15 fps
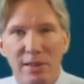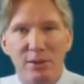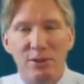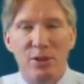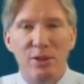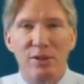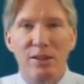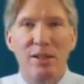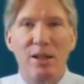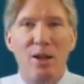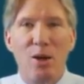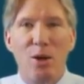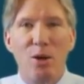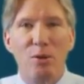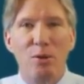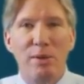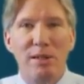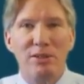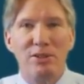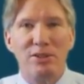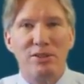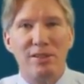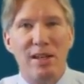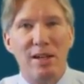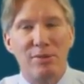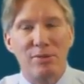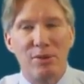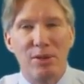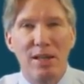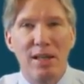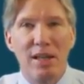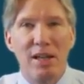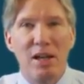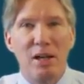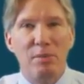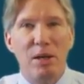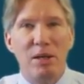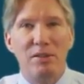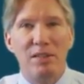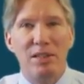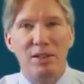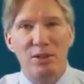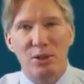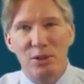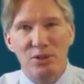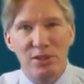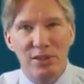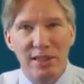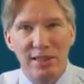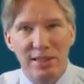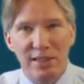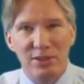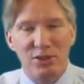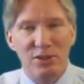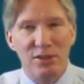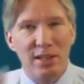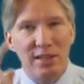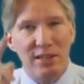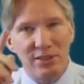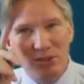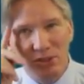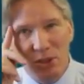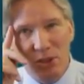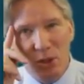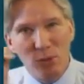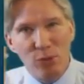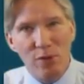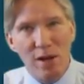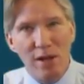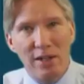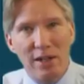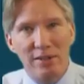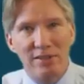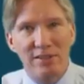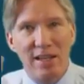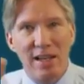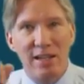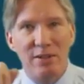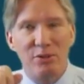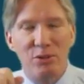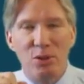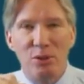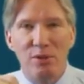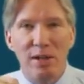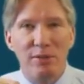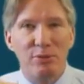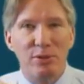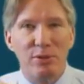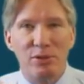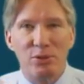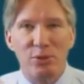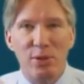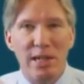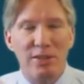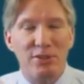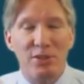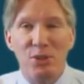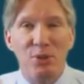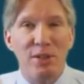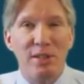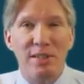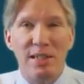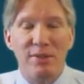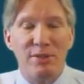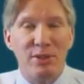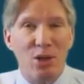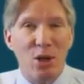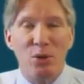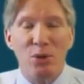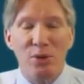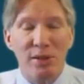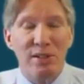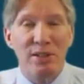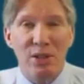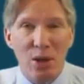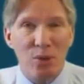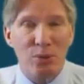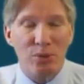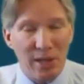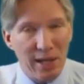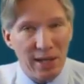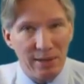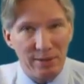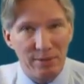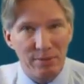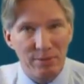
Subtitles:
There's a whole bunch of stuff about the allergic condition that is so far outside of your reference range that you didn't even know you didn't know that.